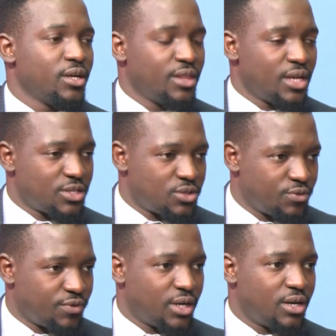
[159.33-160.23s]
Then, as
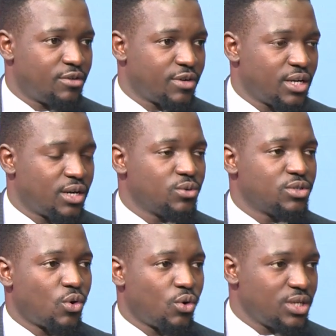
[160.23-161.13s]
you've read
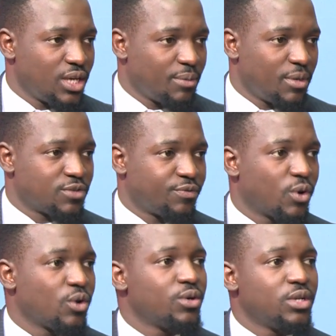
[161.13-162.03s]
out, ODM has
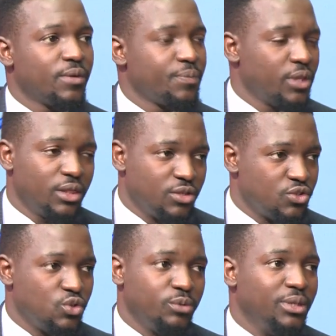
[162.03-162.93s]
followed.
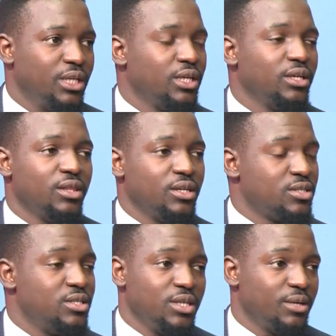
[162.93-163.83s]
There's Jubilee,
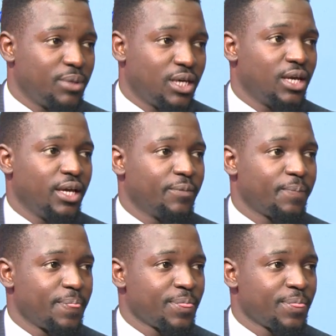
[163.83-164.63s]
there's DAPK. Right.